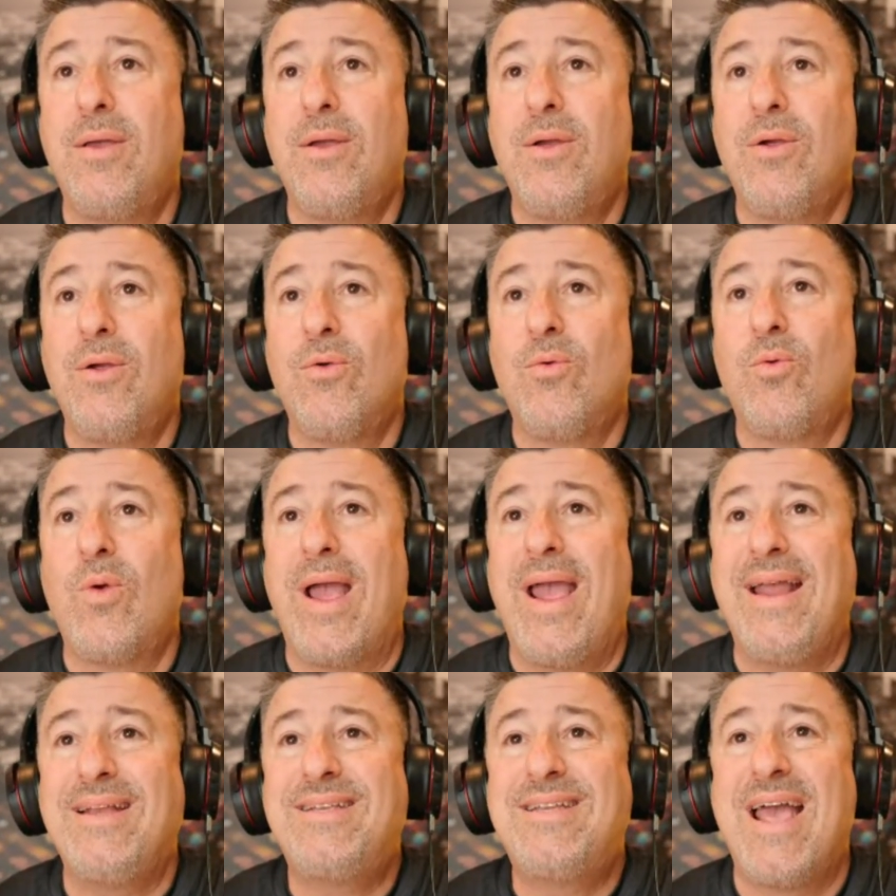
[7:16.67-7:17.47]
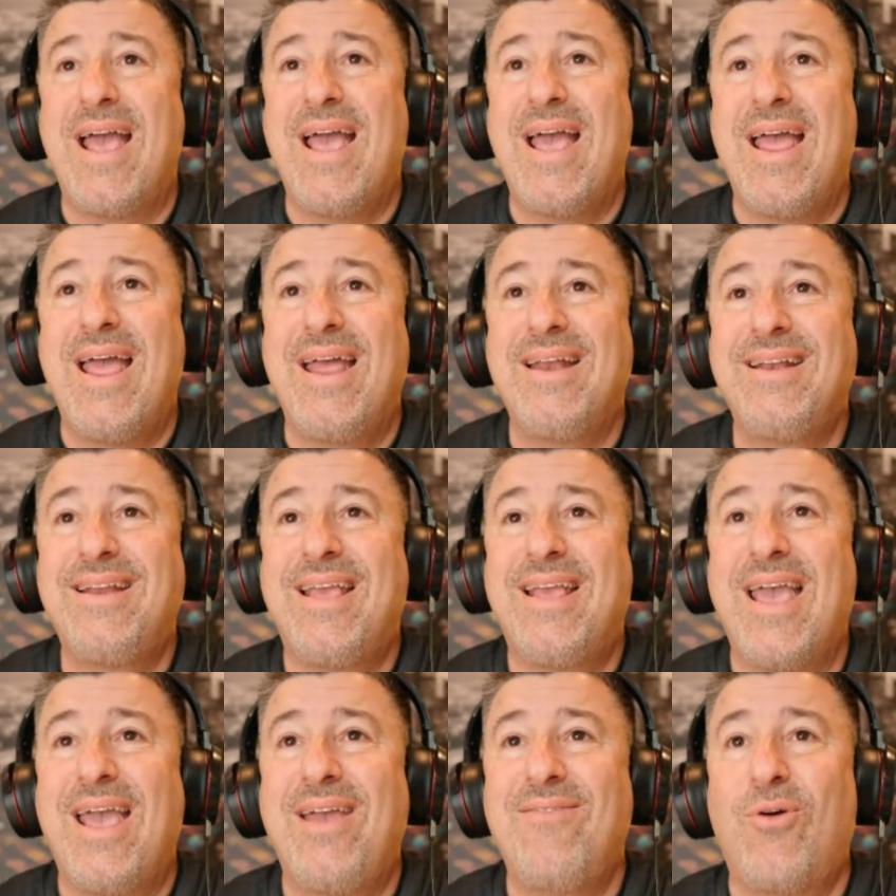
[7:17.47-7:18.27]
Ray10,
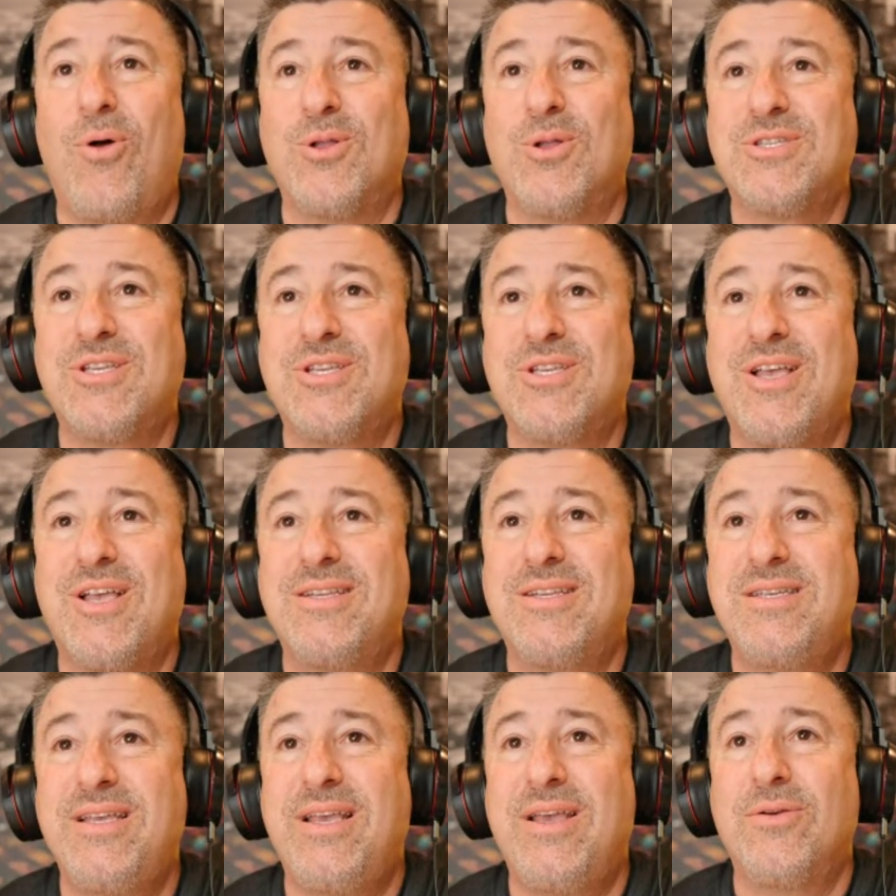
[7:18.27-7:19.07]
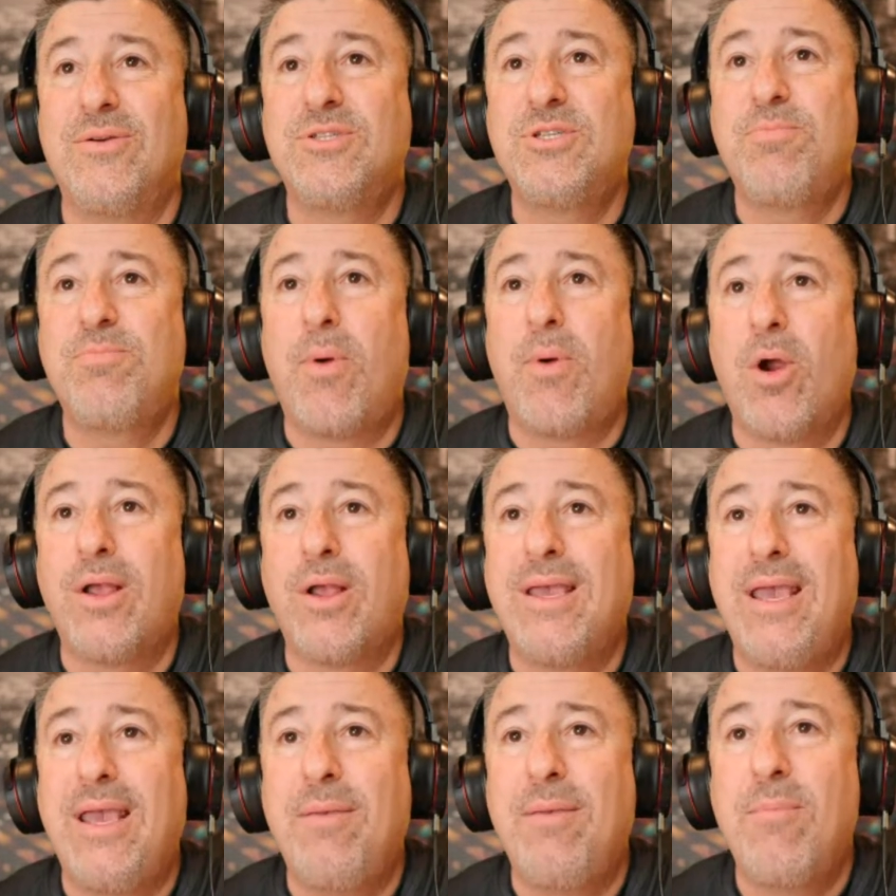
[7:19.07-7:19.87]
K Volts, good to see you.
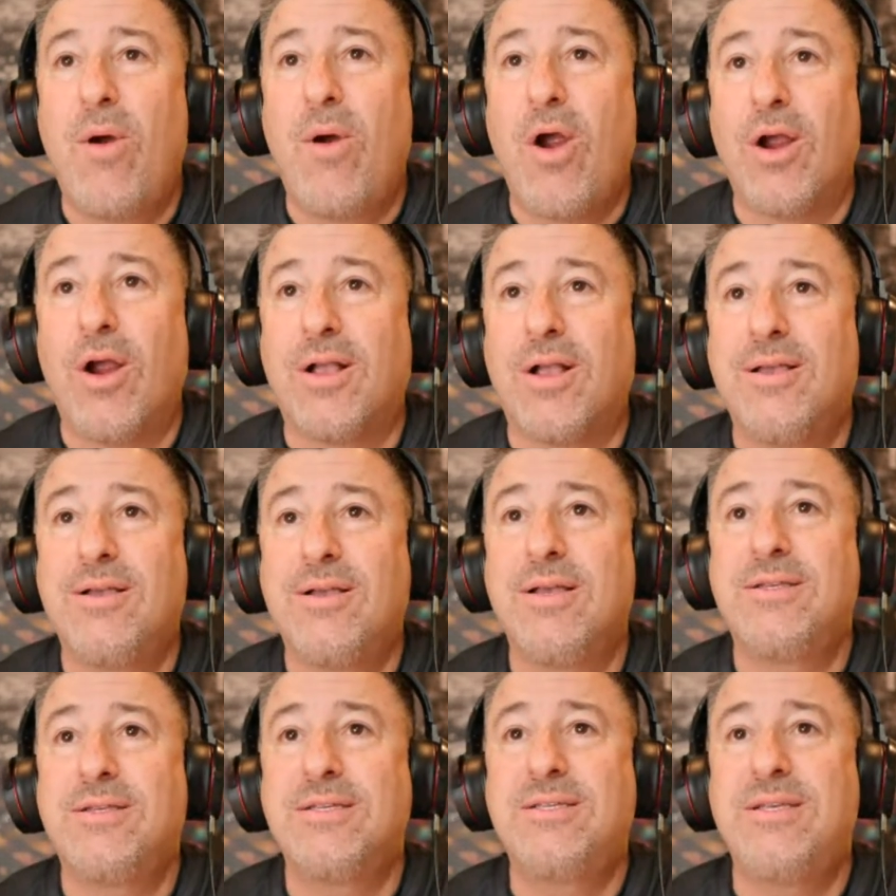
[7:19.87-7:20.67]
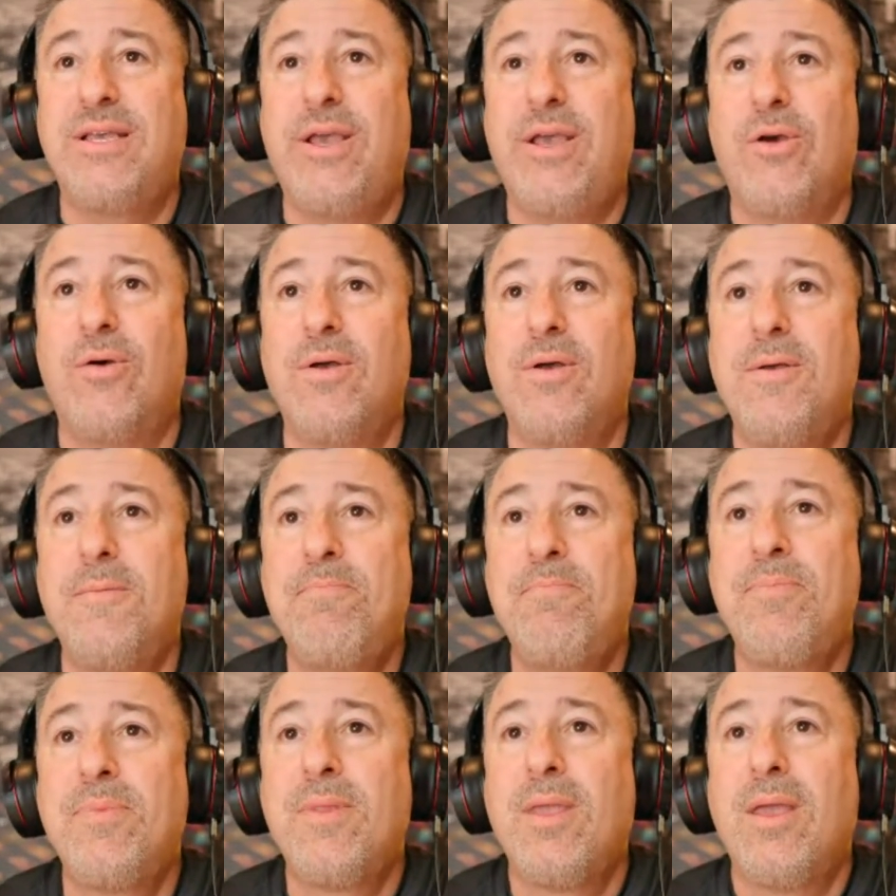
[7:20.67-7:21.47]
Sparky, Mark, good to see you
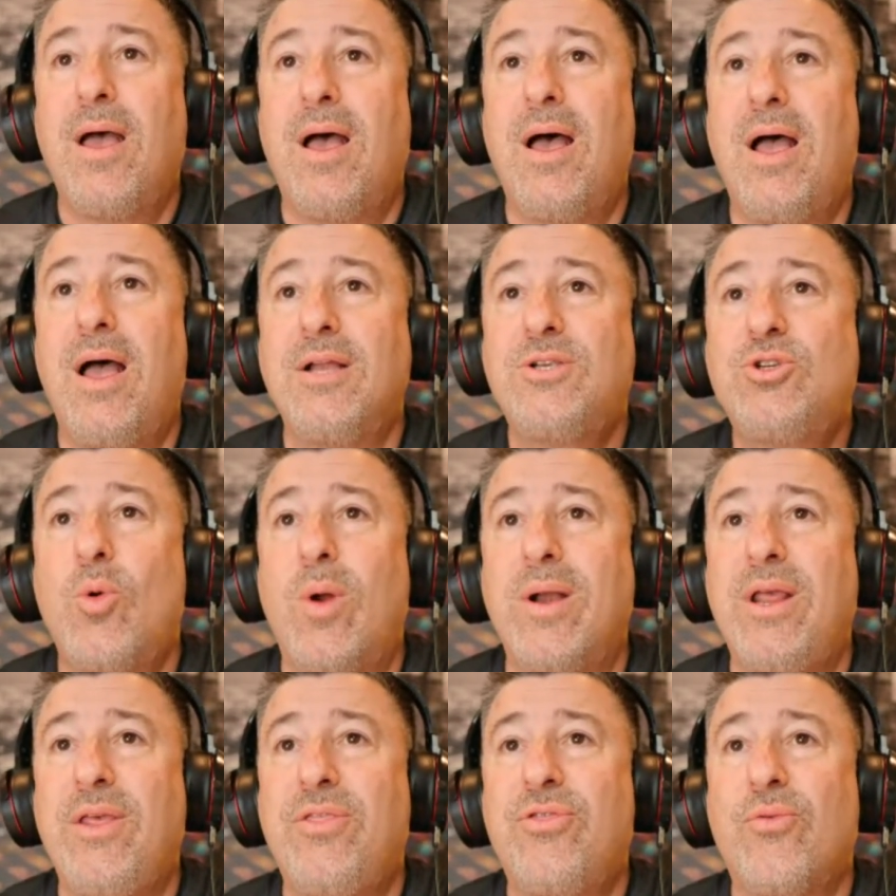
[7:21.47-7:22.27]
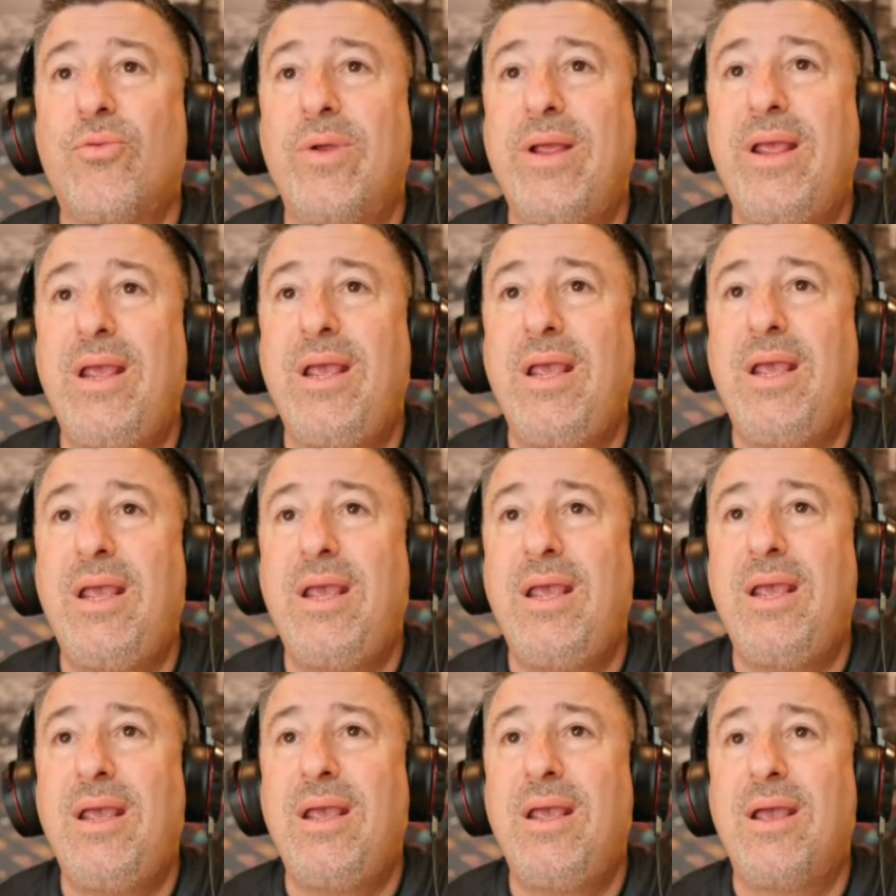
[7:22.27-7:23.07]
uh,
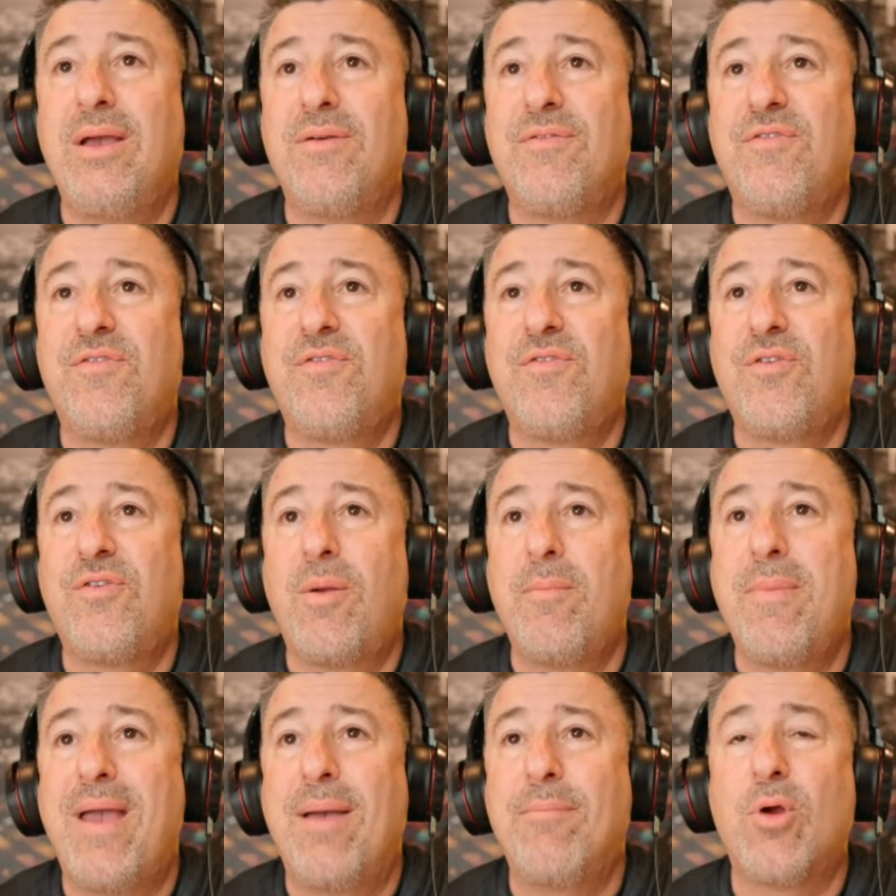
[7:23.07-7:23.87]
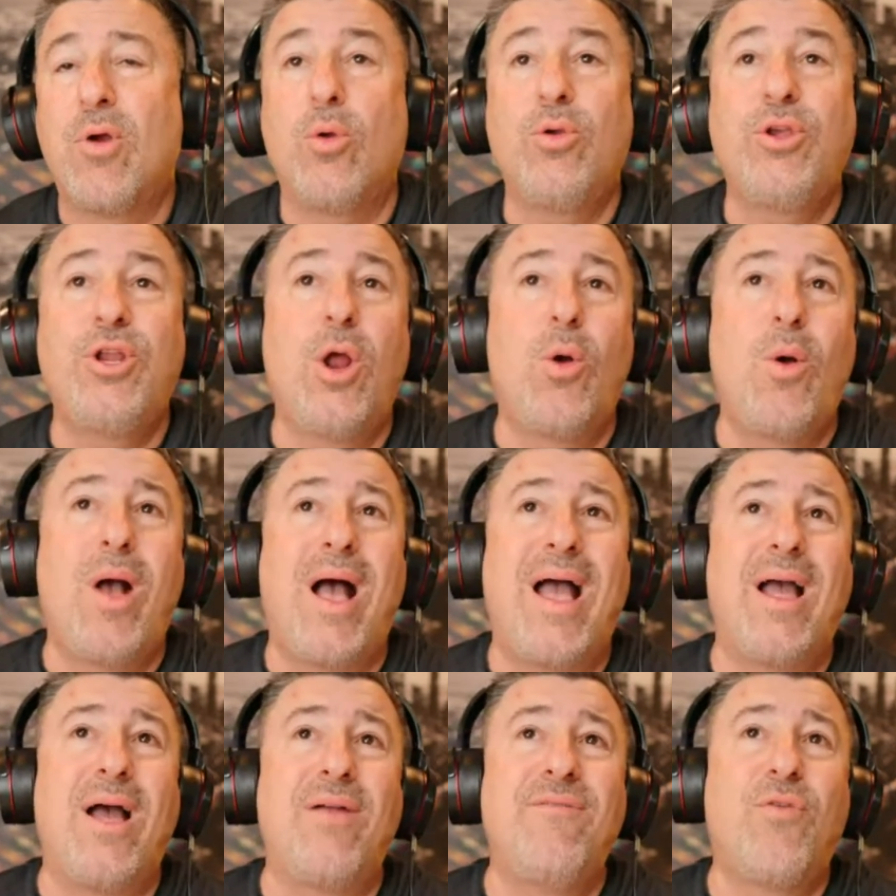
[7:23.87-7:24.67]
23 from Ambro. You know,
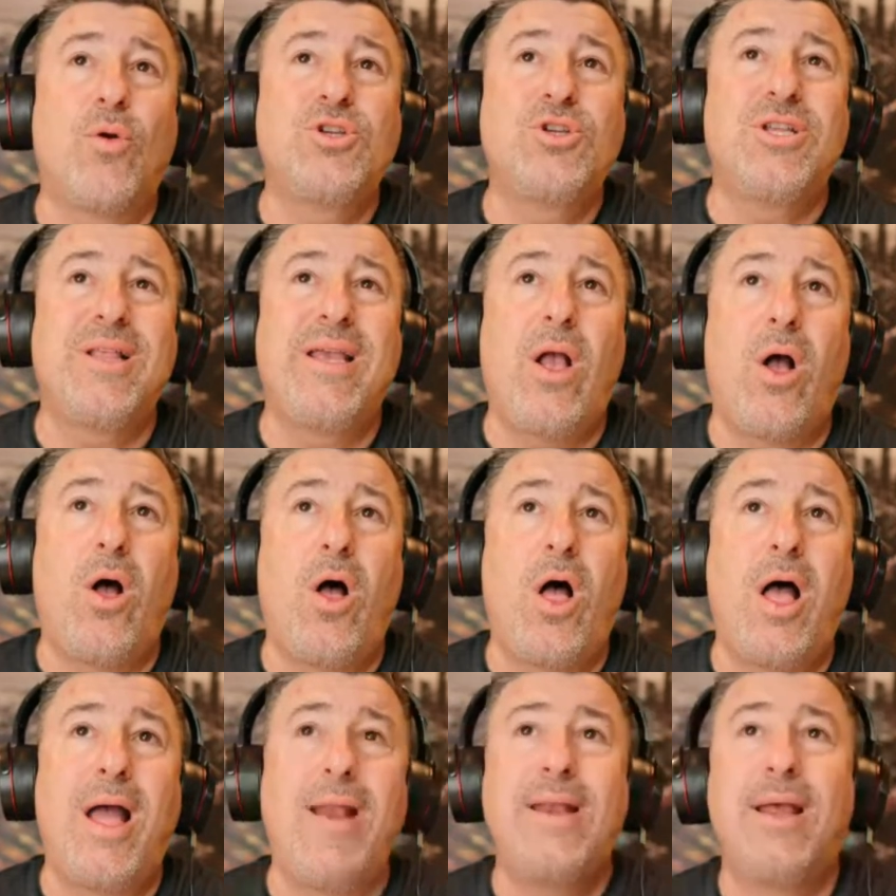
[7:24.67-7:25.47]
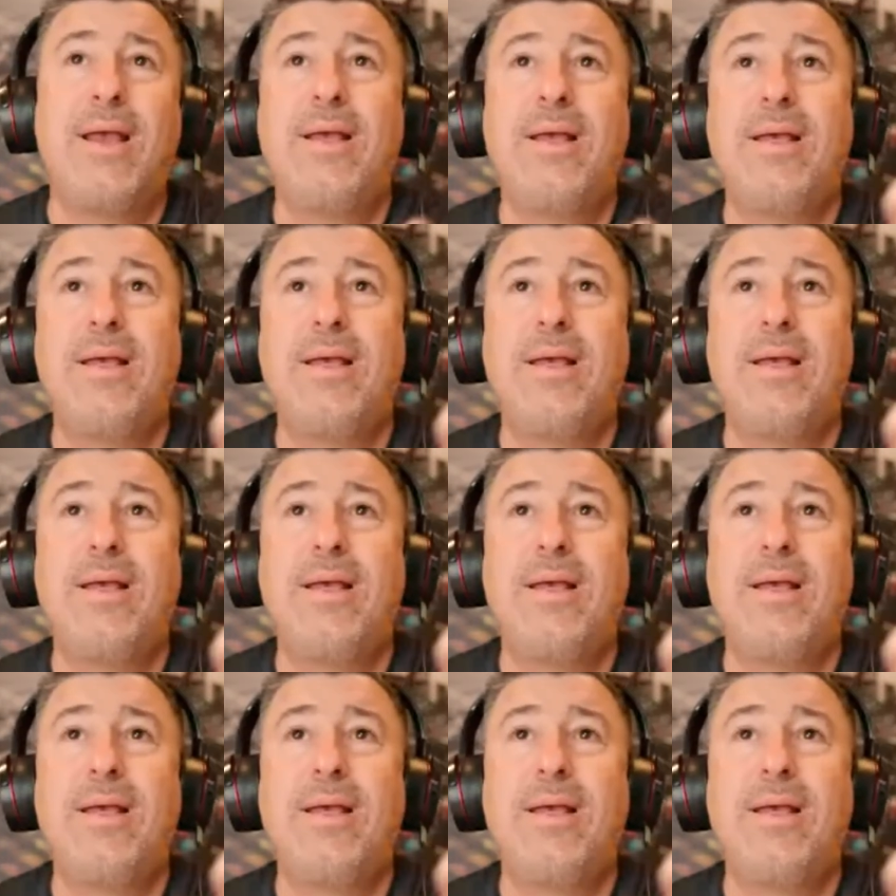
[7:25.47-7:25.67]
I, unfortunately, on